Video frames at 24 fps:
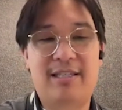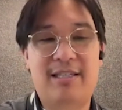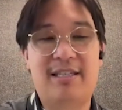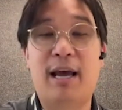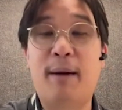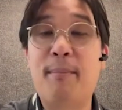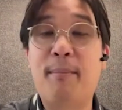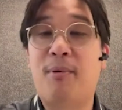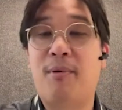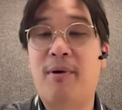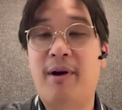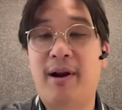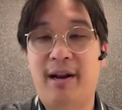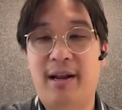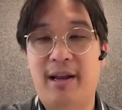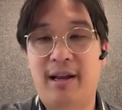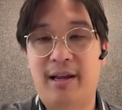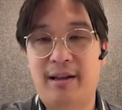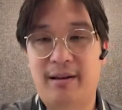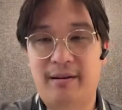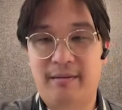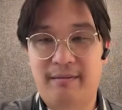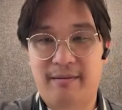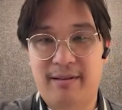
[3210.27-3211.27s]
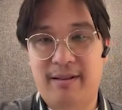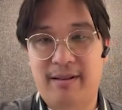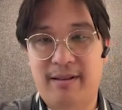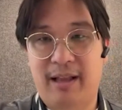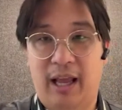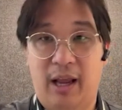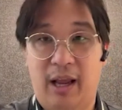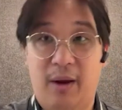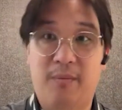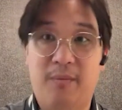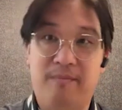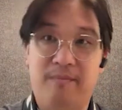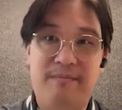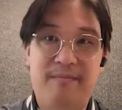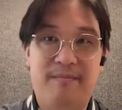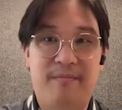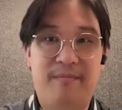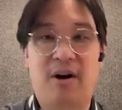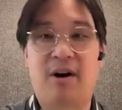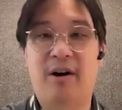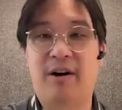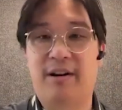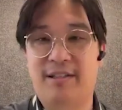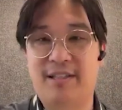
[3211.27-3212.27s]
separating, like,
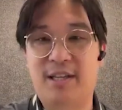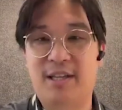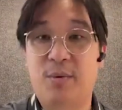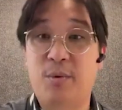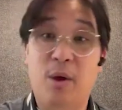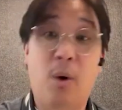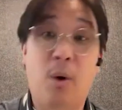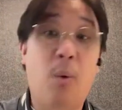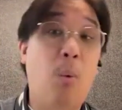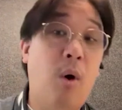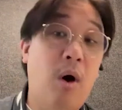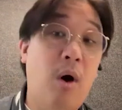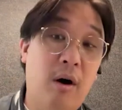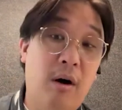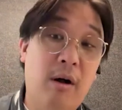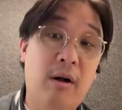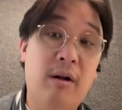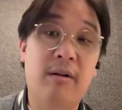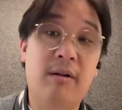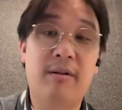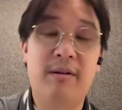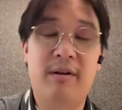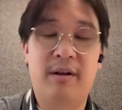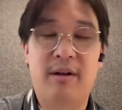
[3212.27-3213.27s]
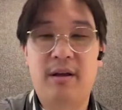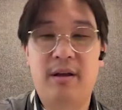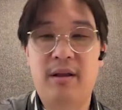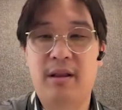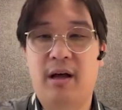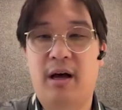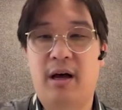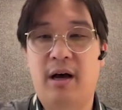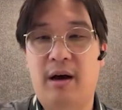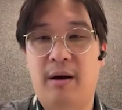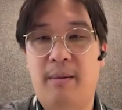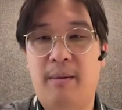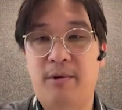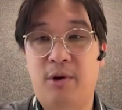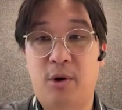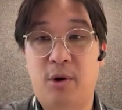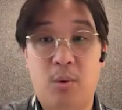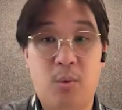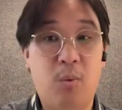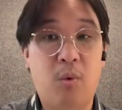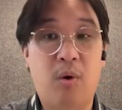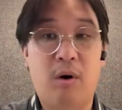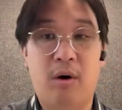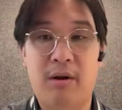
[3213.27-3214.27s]
honestly, with a wall, your
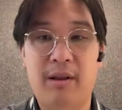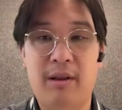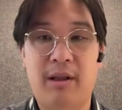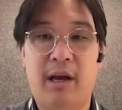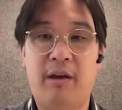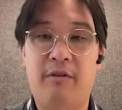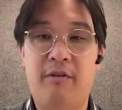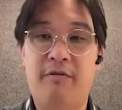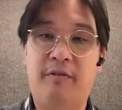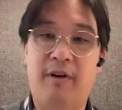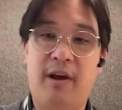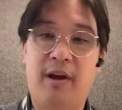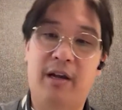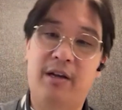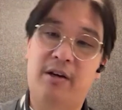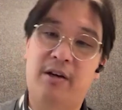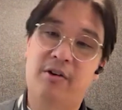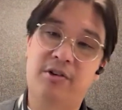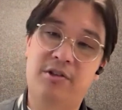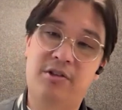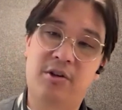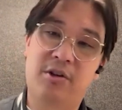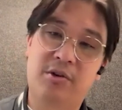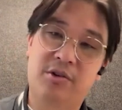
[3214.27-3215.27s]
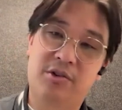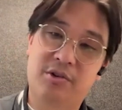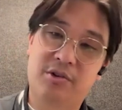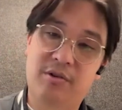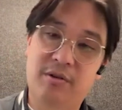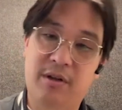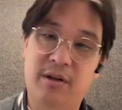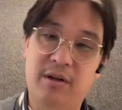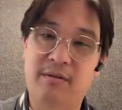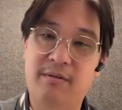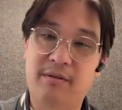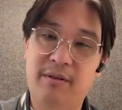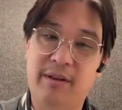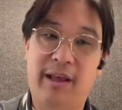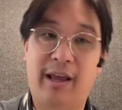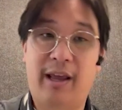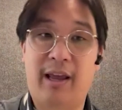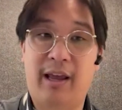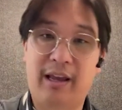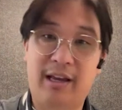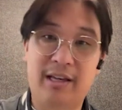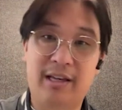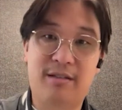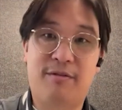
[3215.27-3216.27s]
work life and your social and, like,
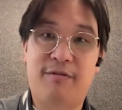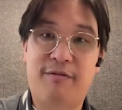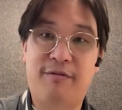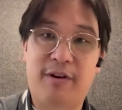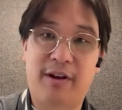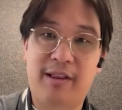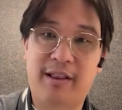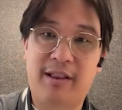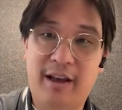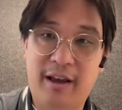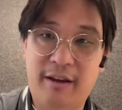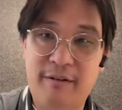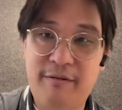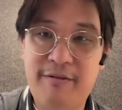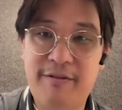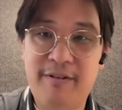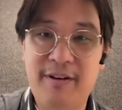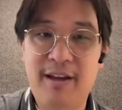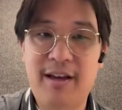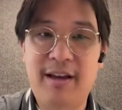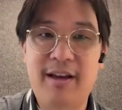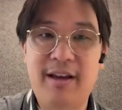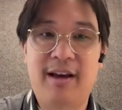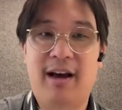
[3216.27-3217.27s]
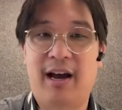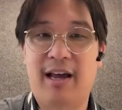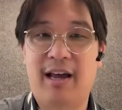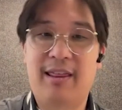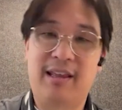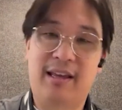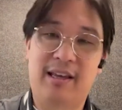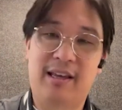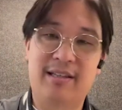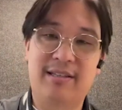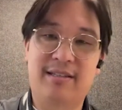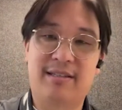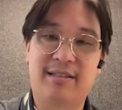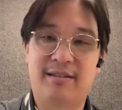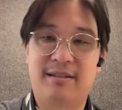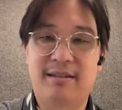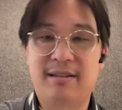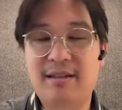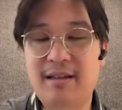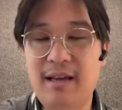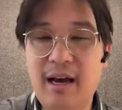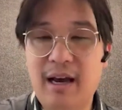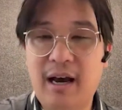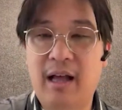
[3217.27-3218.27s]
I guess, fun life, I think it's
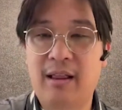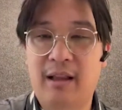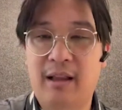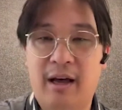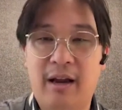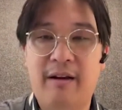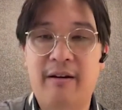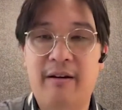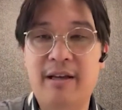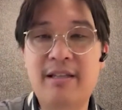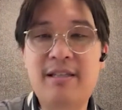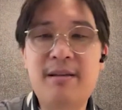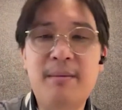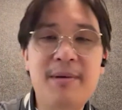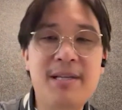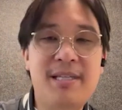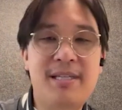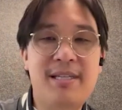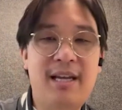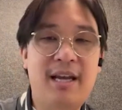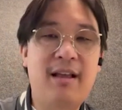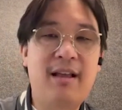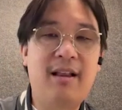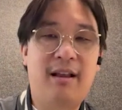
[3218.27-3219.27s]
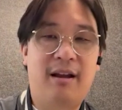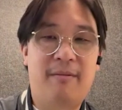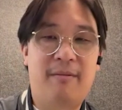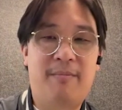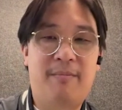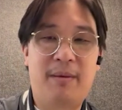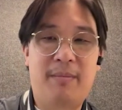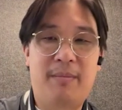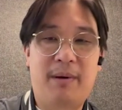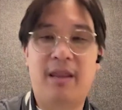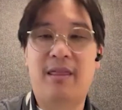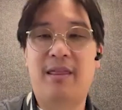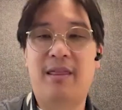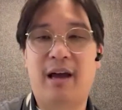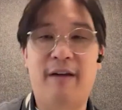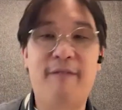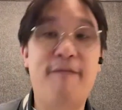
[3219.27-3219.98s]
a mistake. A lot of people,